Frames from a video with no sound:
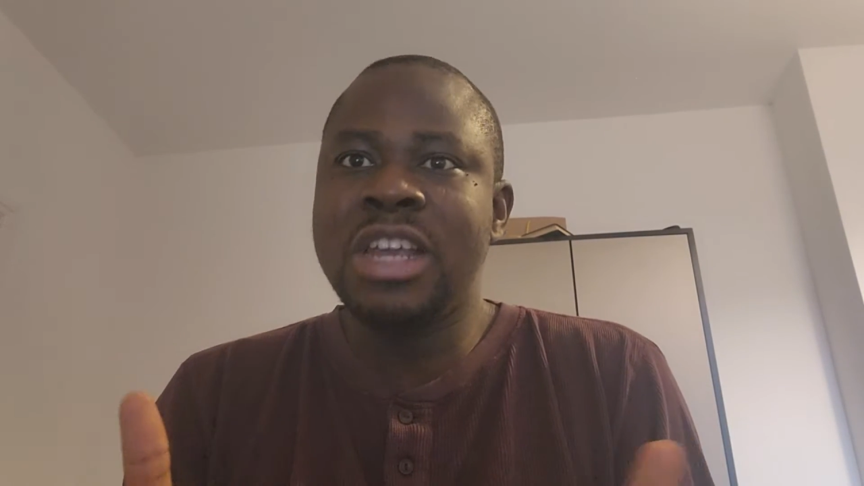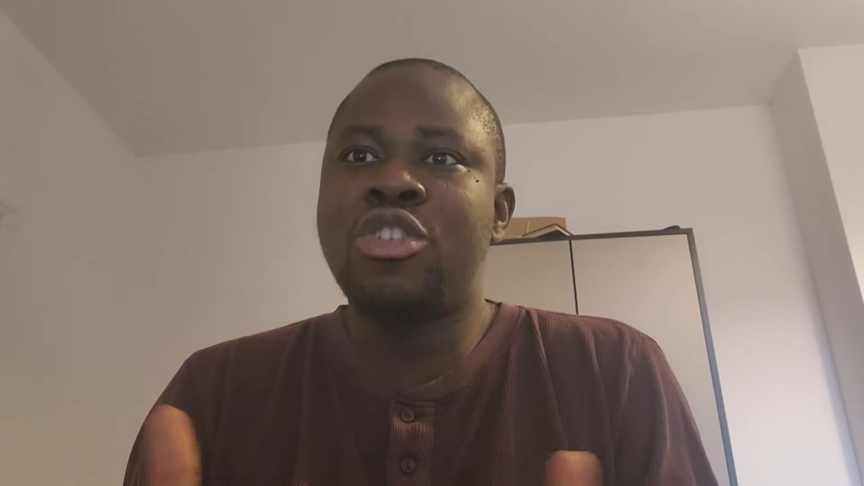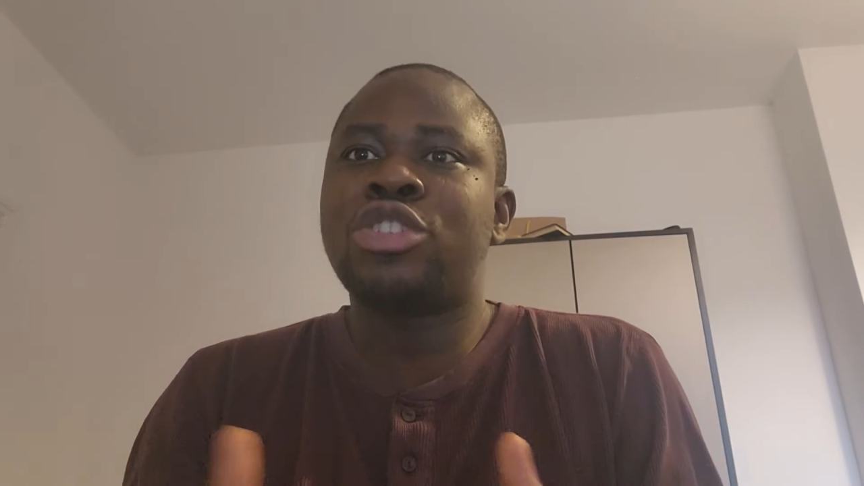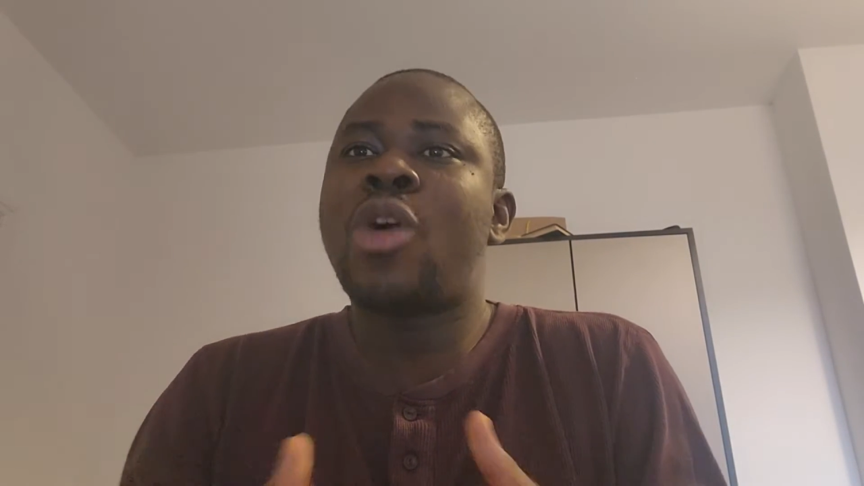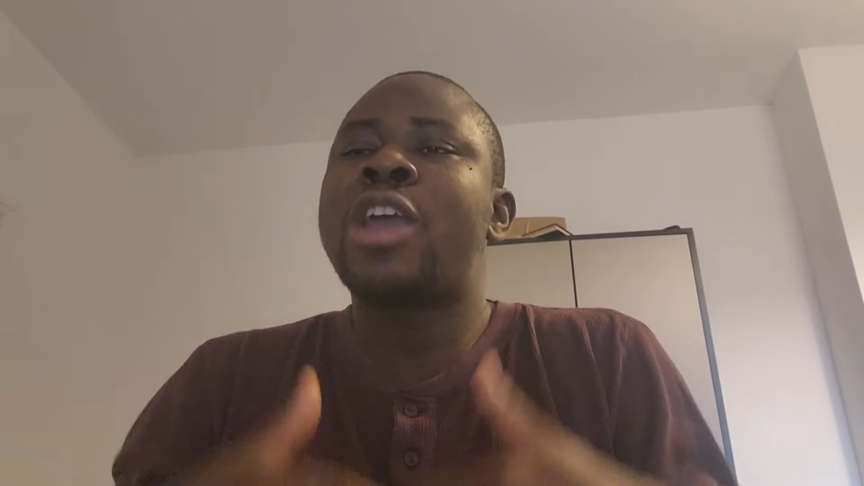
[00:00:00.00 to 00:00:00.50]
It
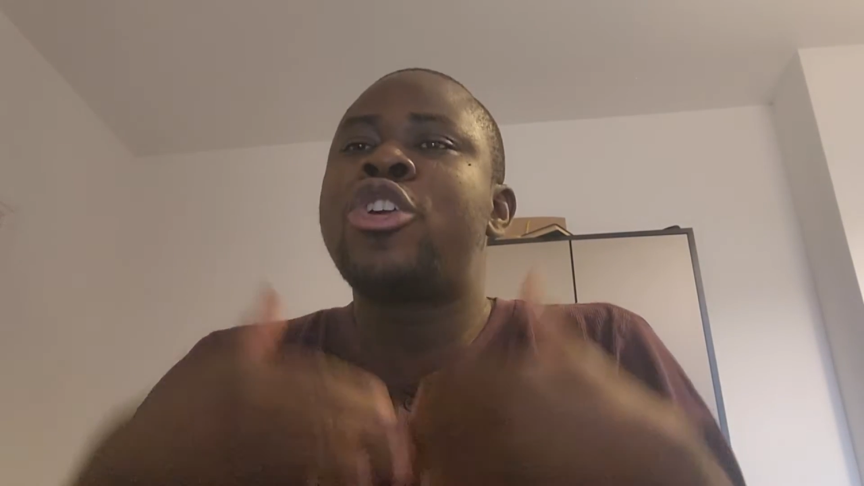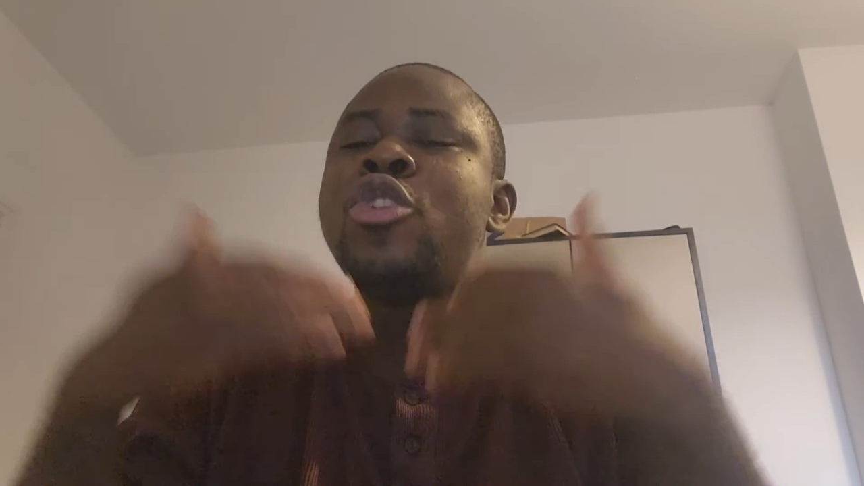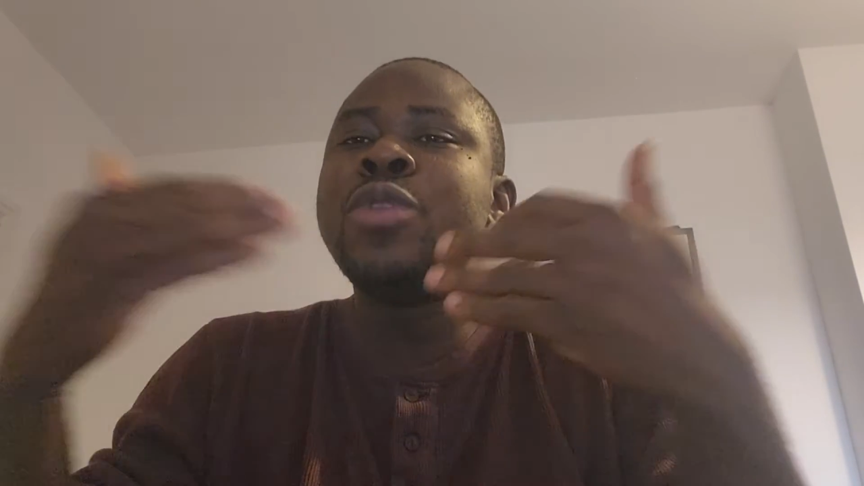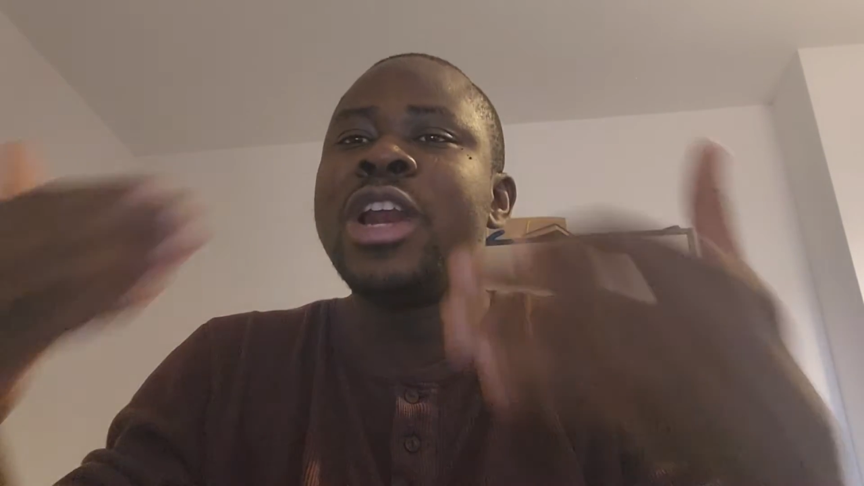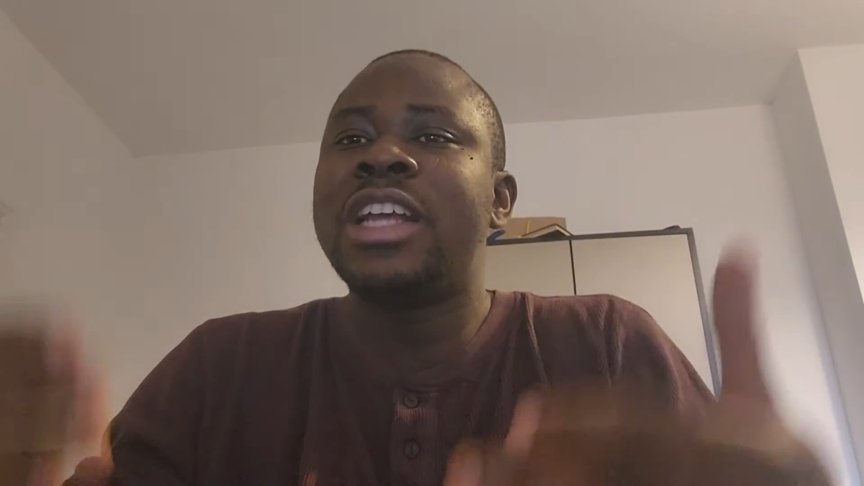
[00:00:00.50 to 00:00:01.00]
does not
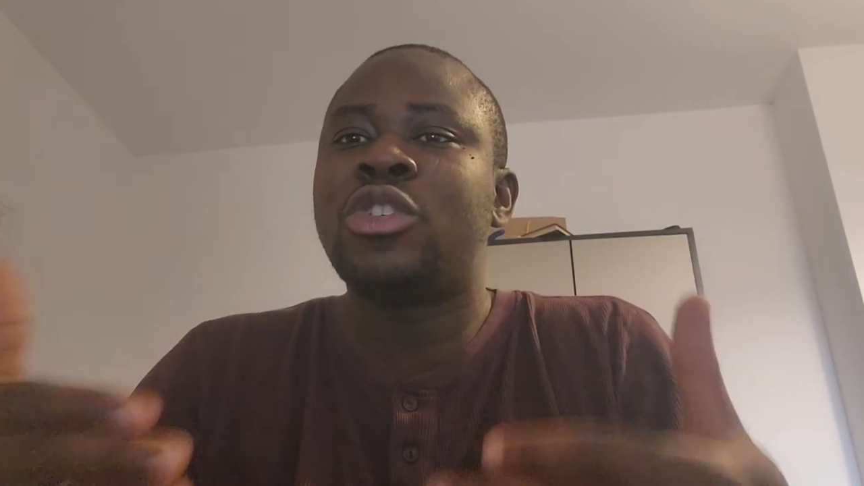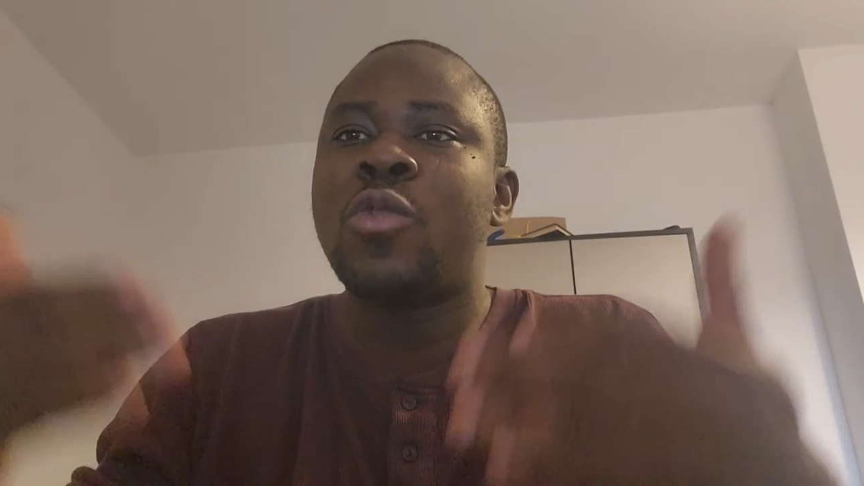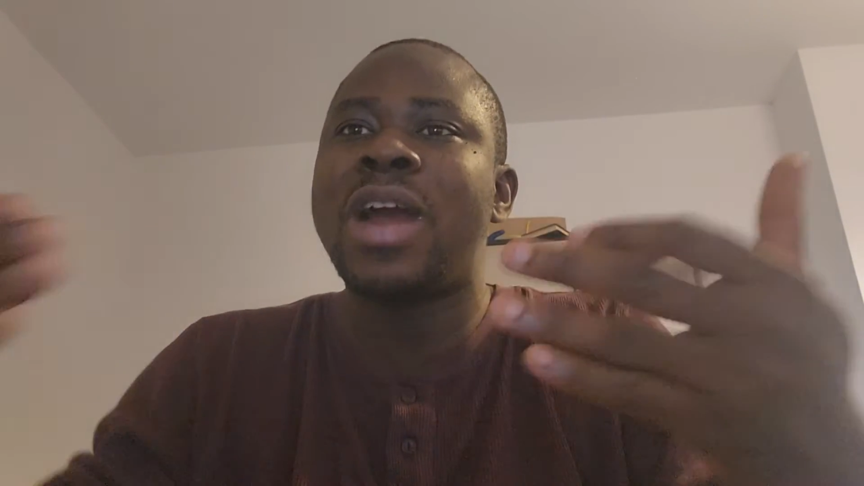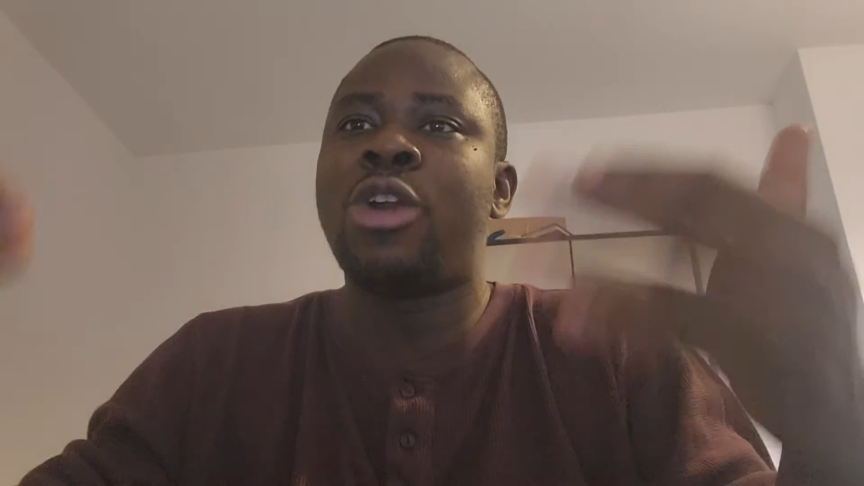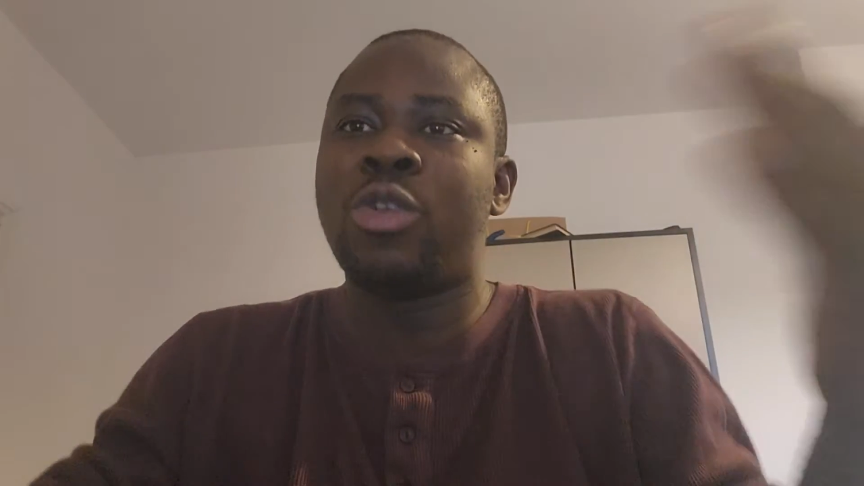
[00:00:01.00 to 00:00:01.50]
accumulate
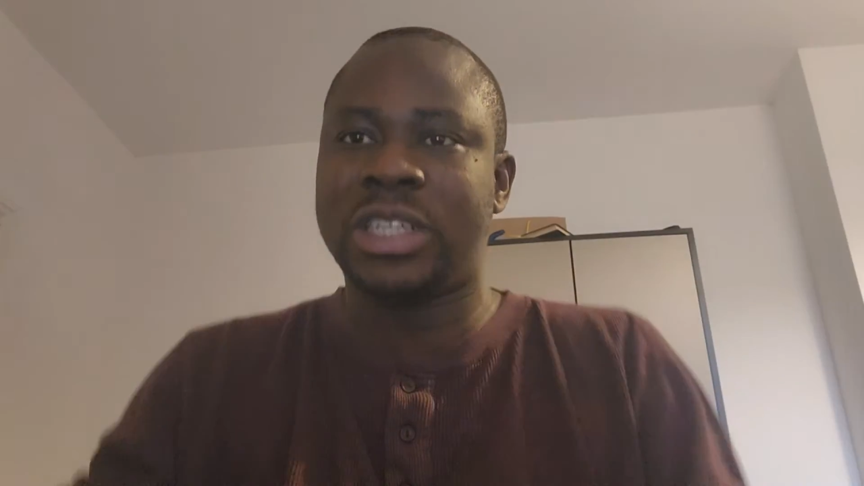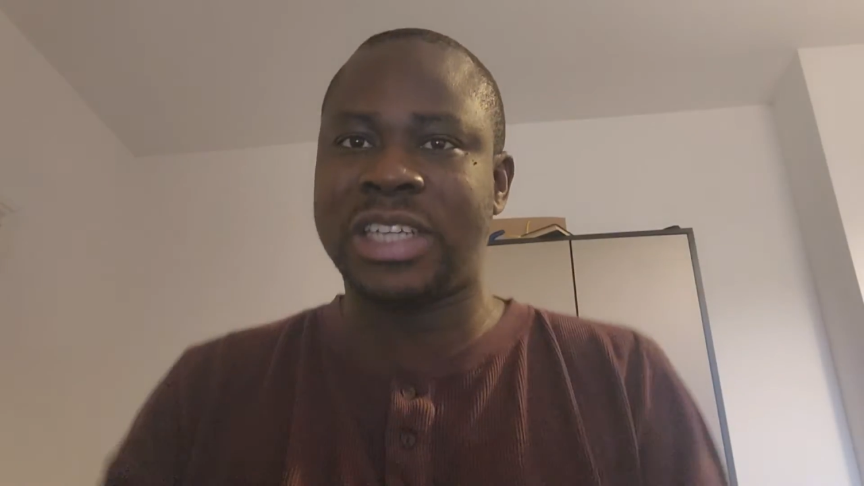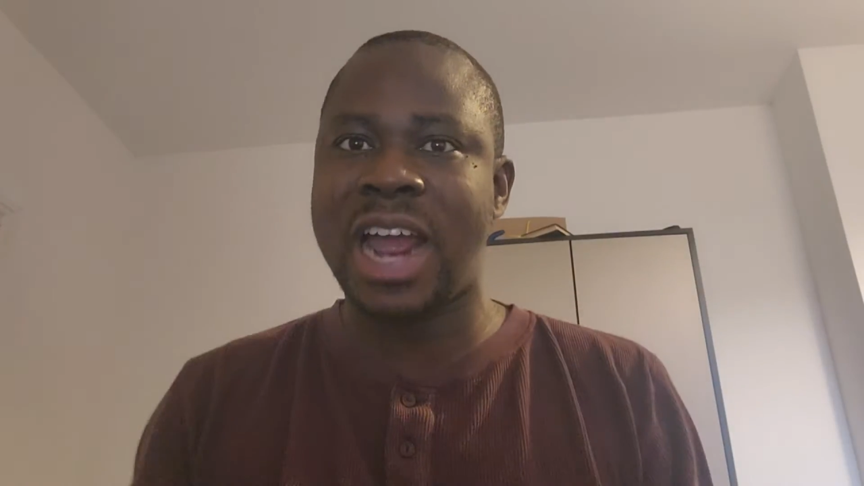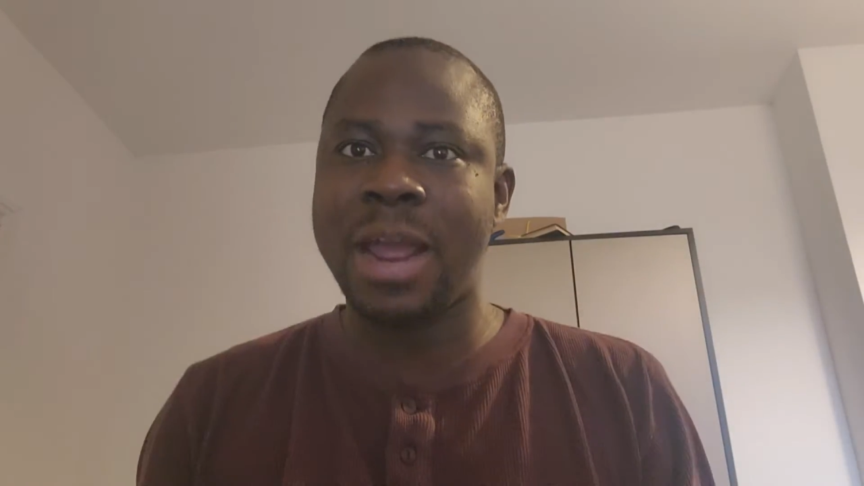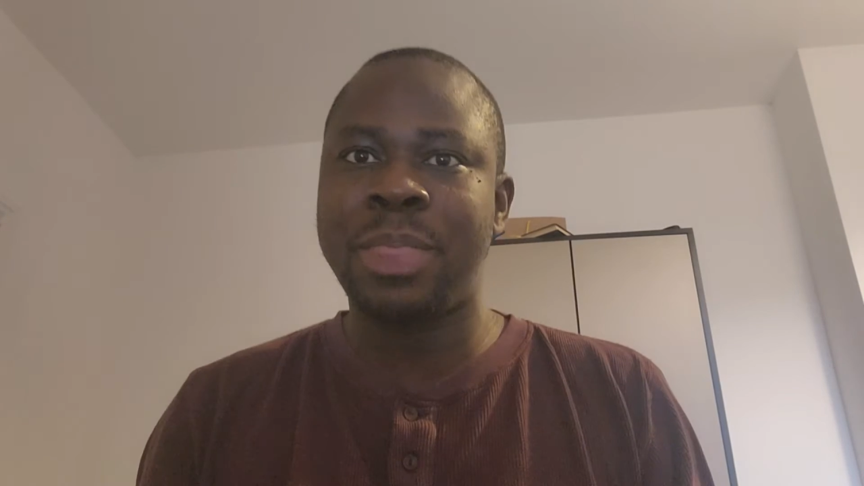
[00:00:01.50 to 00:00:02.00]
over a long
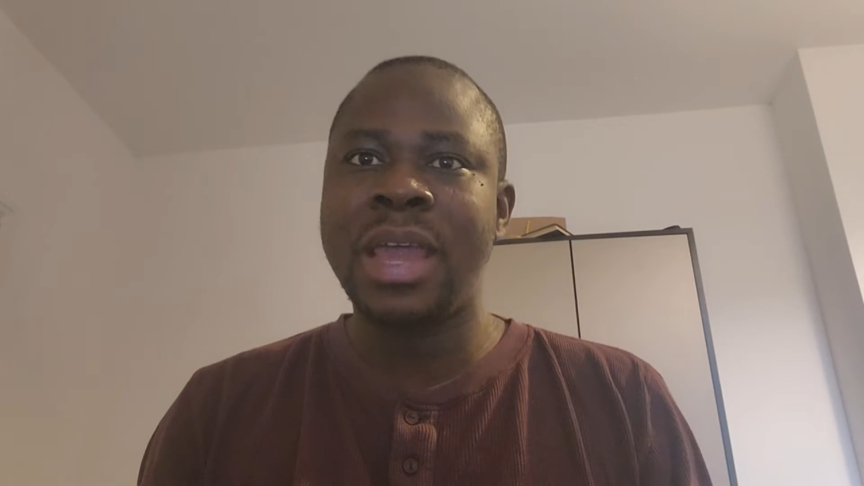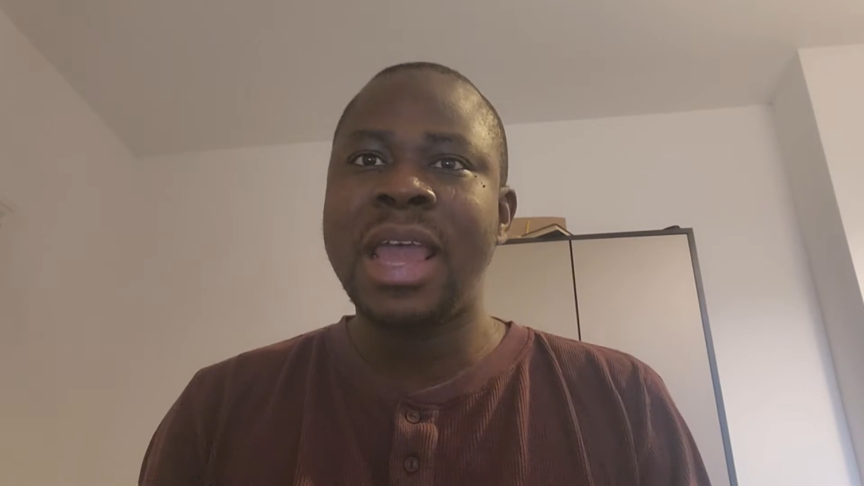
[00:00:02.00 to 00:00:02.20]
time.